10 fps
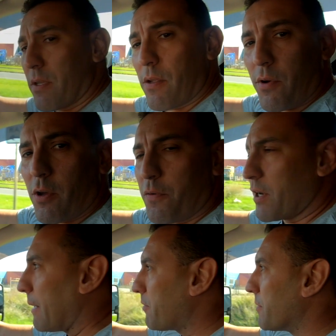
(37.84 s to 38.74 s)
on the road for a
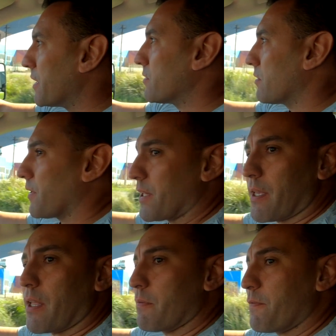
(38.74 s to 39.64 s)
couple of minutes already
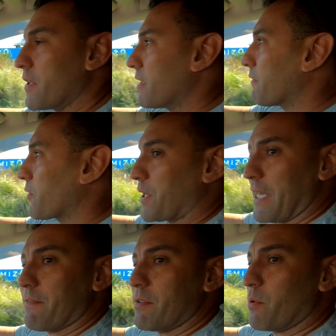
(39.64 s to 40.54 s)
and I'm feeling very
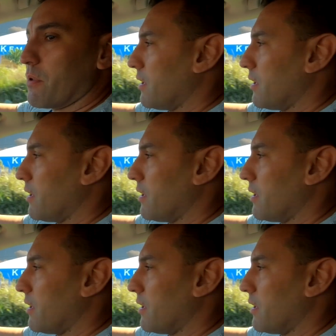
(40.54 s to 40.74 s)
comfortable.